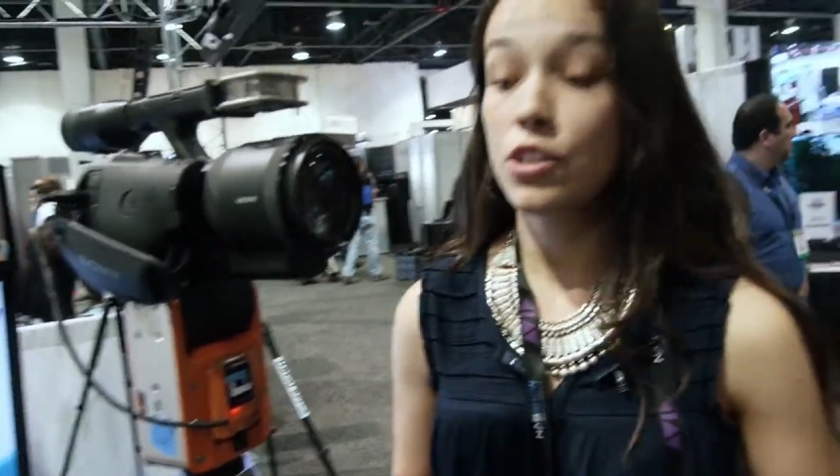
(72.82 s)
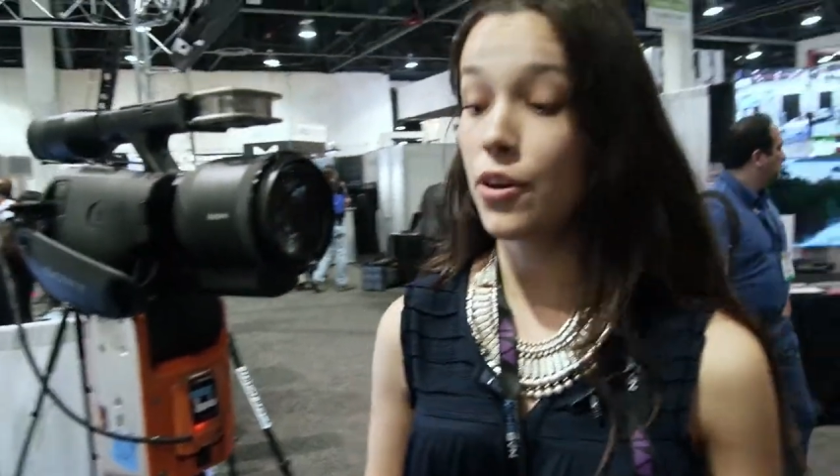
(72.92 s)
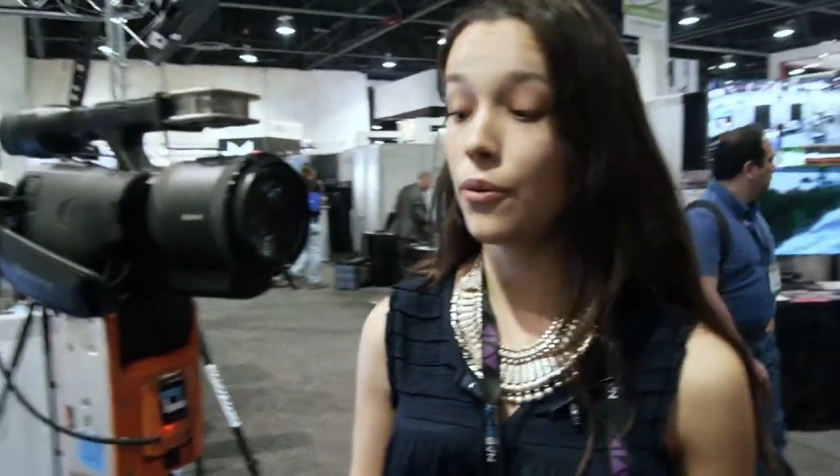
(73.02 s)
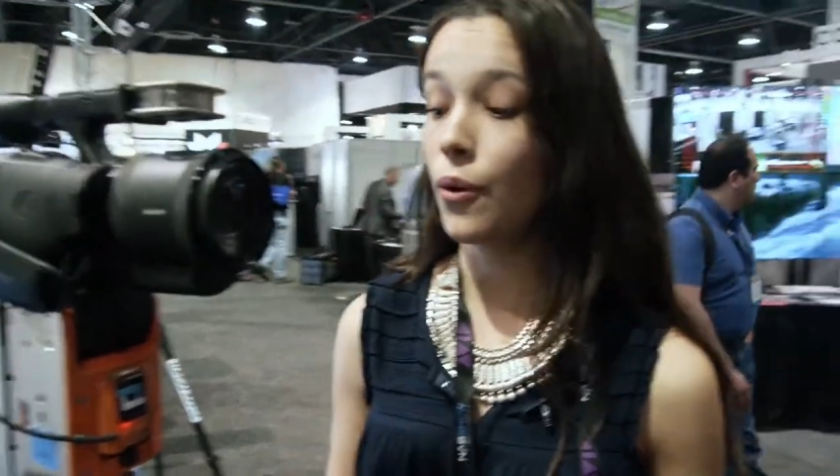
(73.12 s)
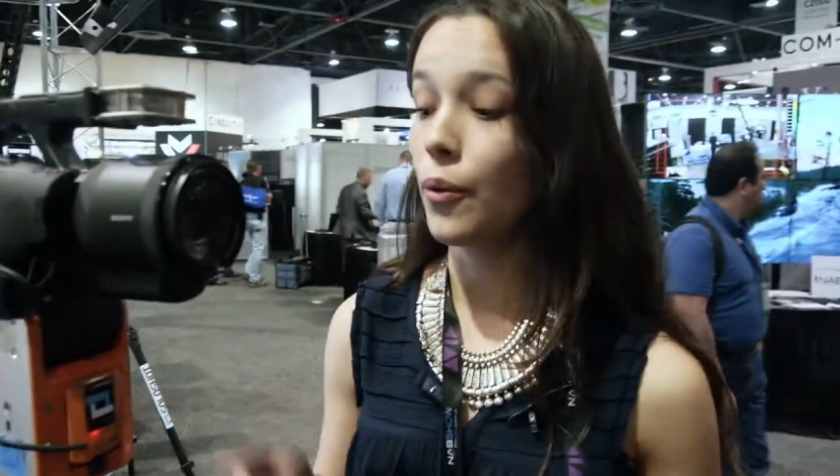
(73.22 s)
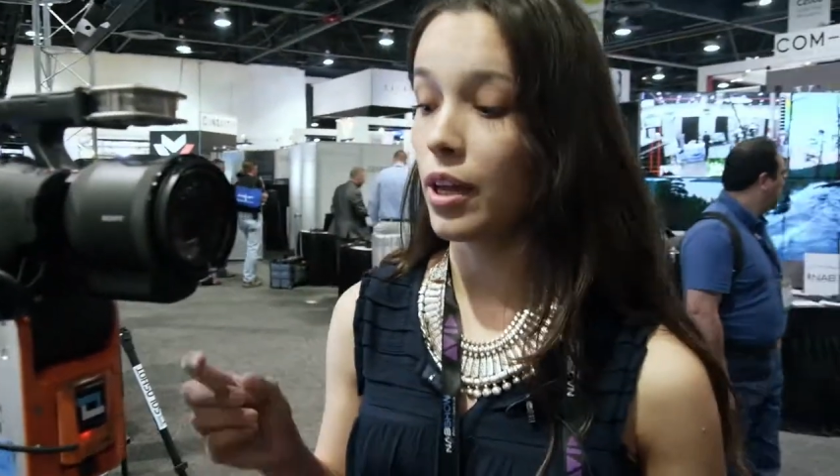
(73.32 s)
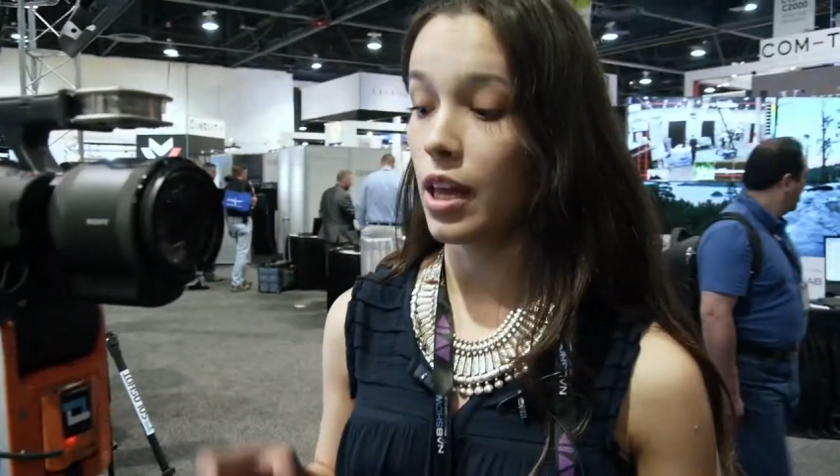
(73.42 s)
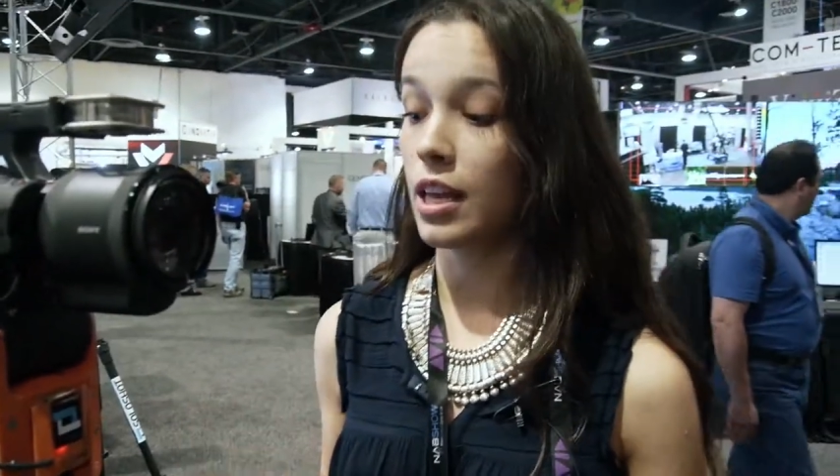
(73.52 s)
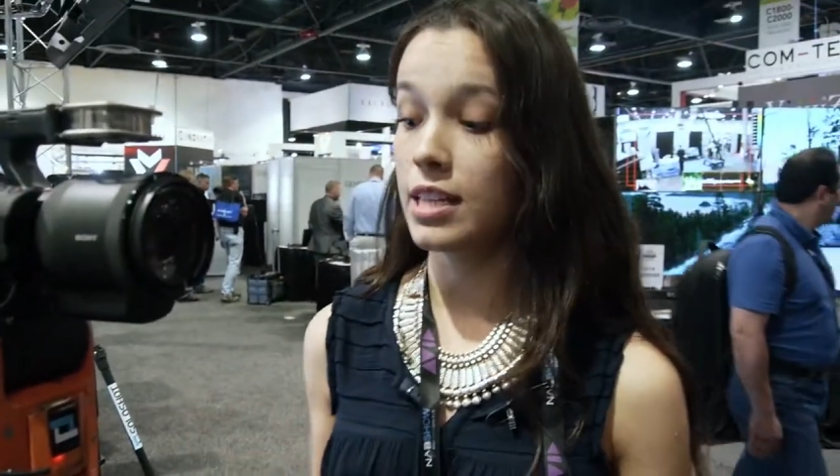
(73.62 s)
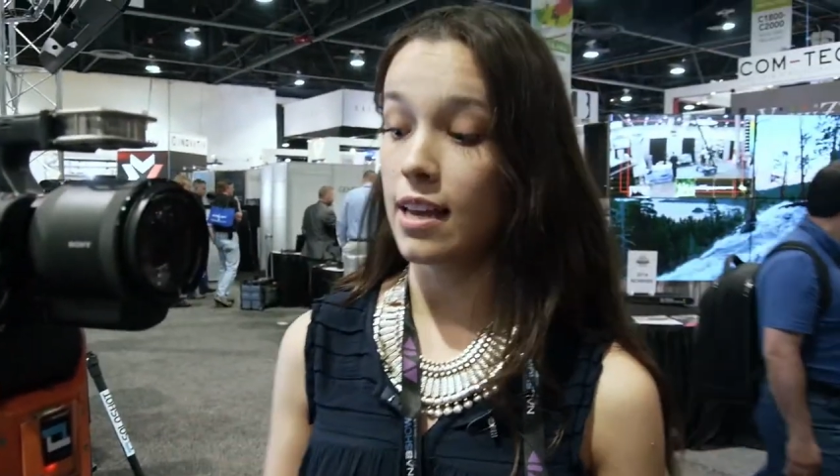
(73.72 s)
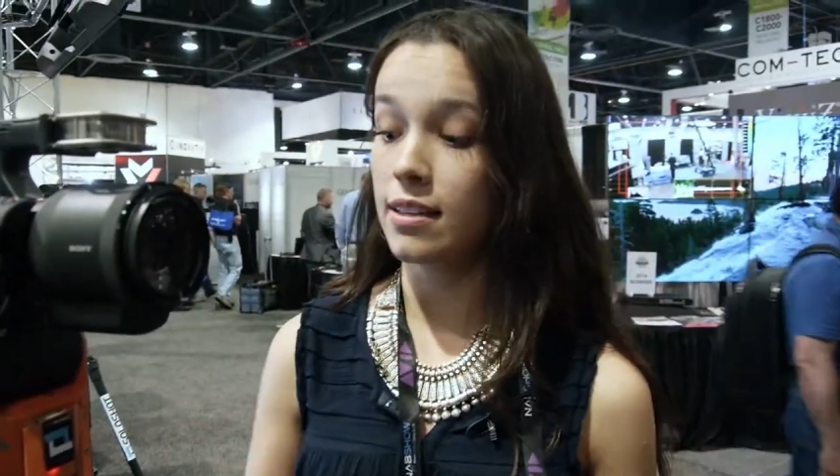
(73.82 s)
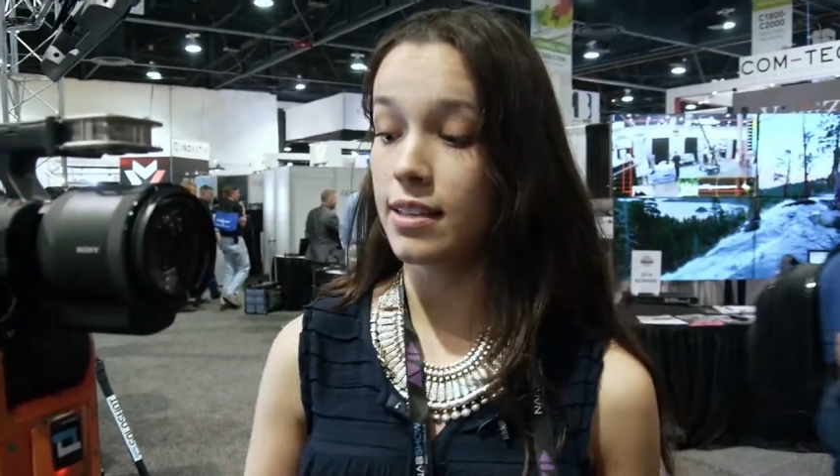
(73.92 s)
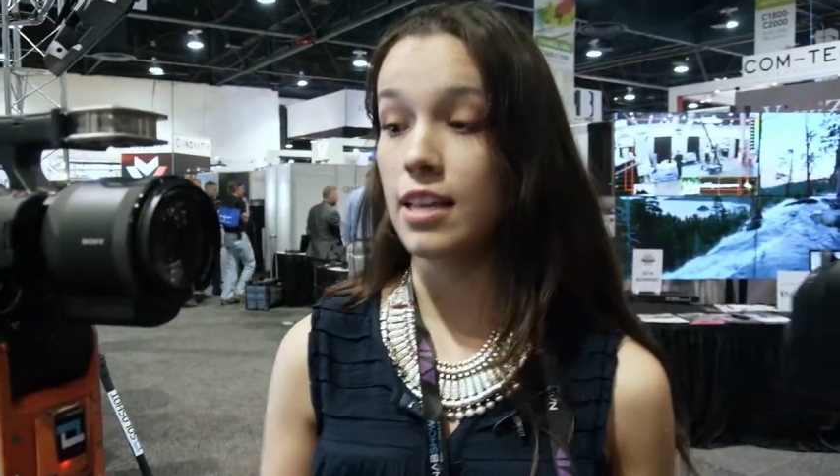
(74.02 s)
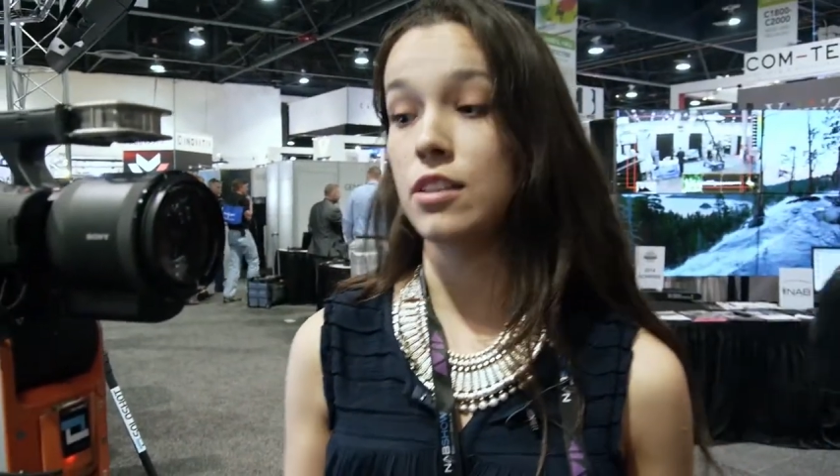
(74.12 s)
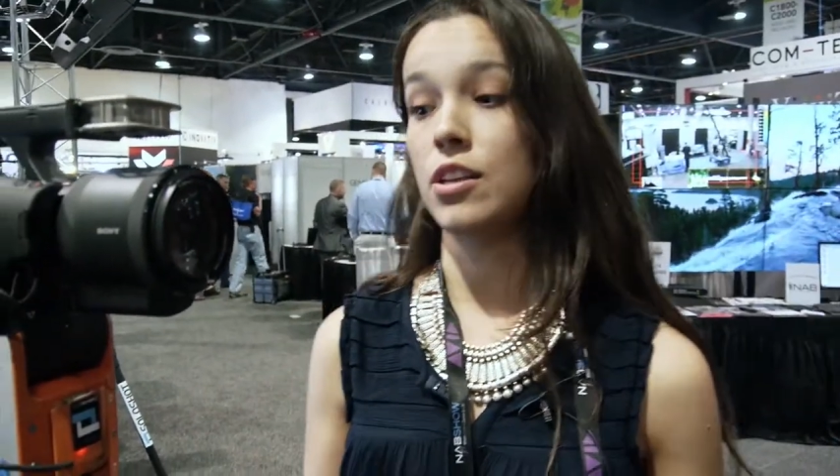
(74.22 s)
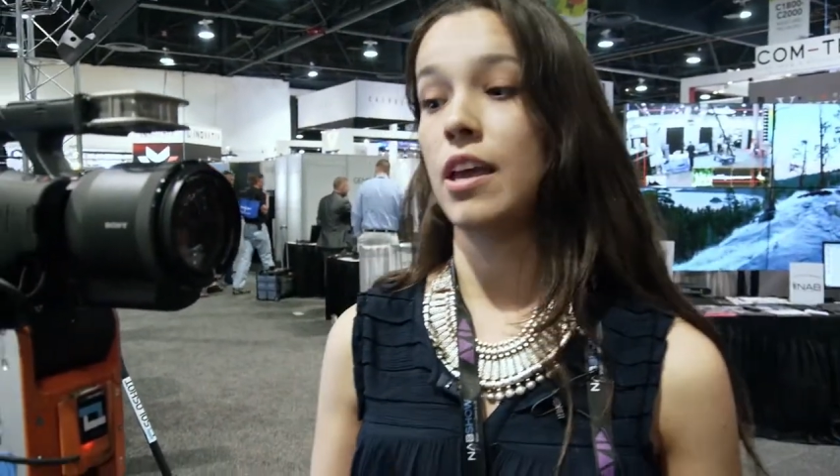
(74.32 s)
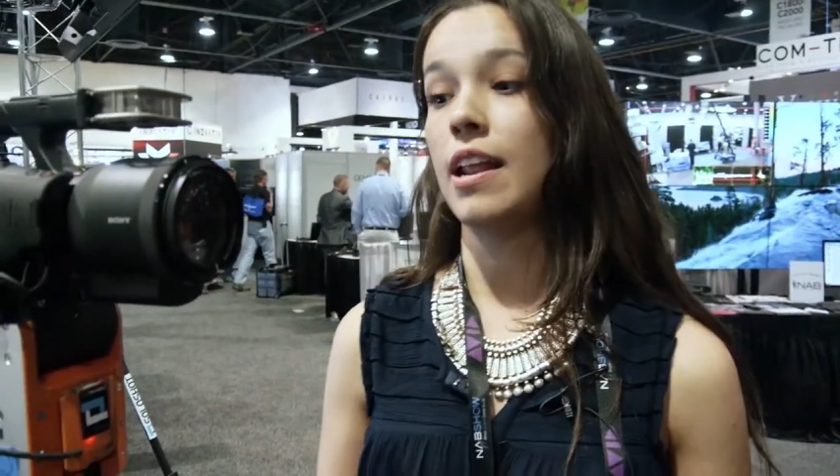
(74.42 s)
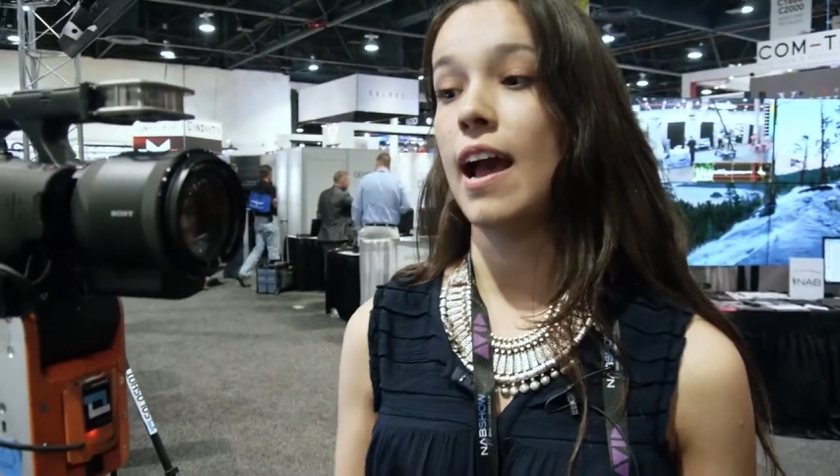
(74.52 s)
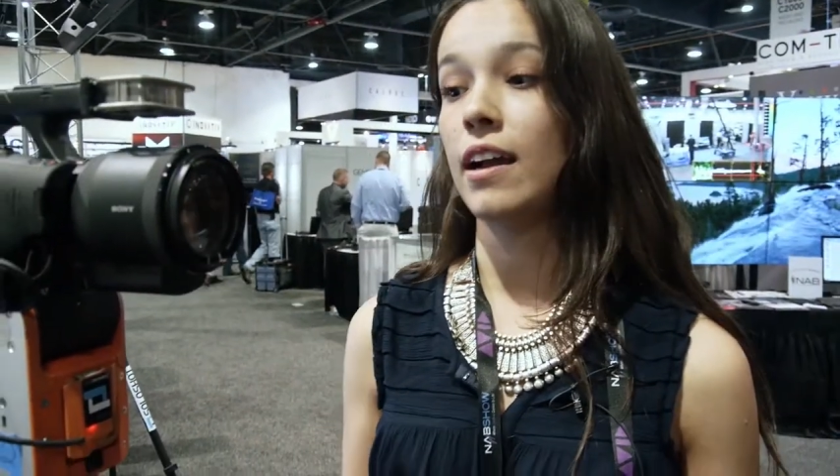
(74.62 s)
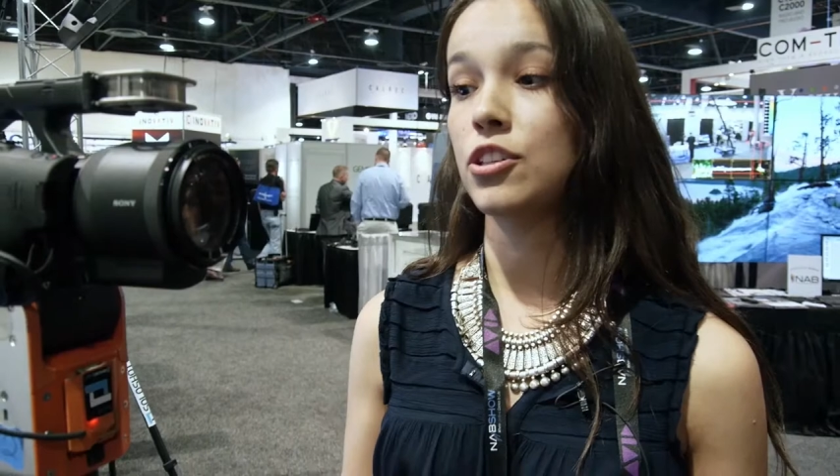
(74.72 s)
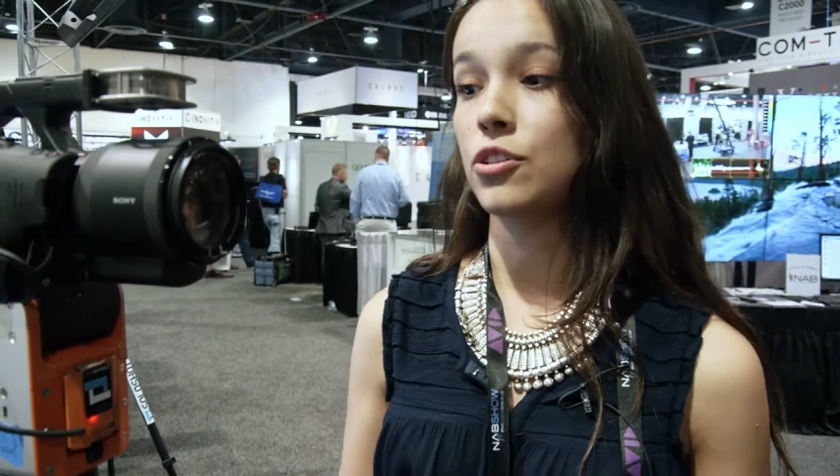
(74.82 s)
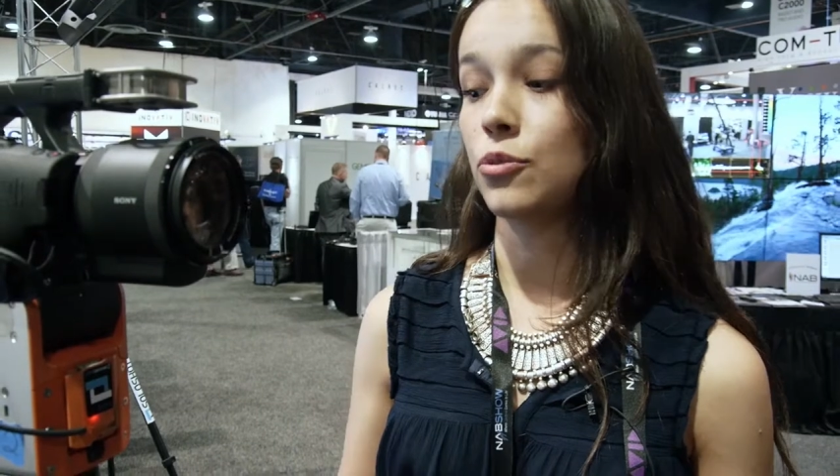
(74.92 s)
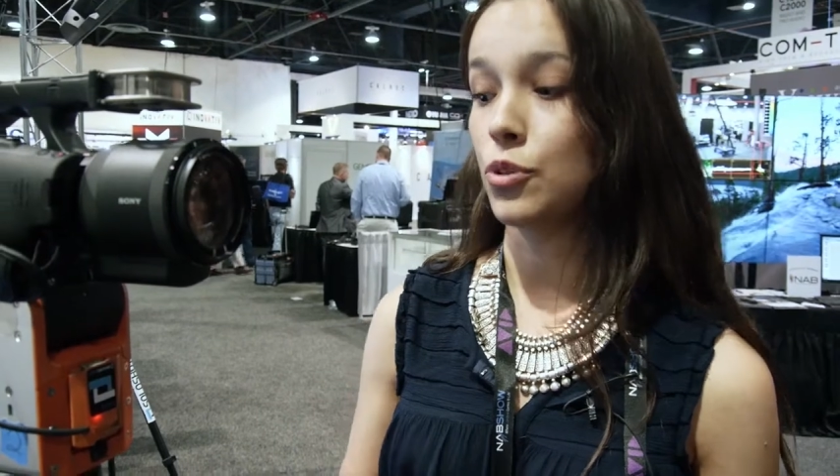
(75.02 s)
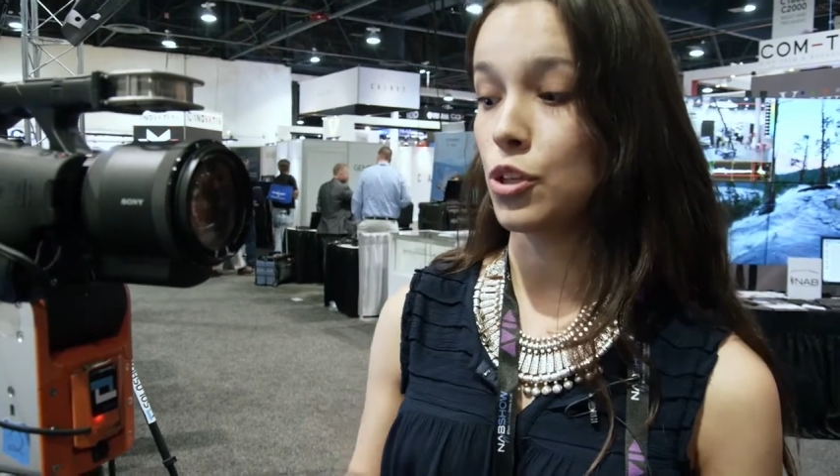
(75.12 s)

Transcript: So what it does is it actually